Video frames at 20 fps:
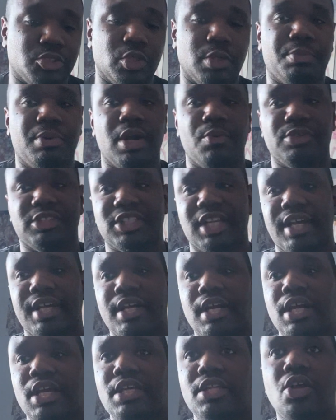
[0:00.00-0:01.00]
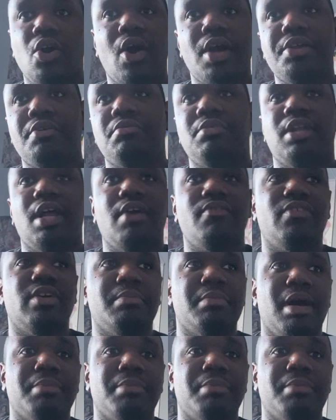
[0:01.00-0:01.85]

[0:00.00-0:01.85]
to a point where she's like, no, I don't love him.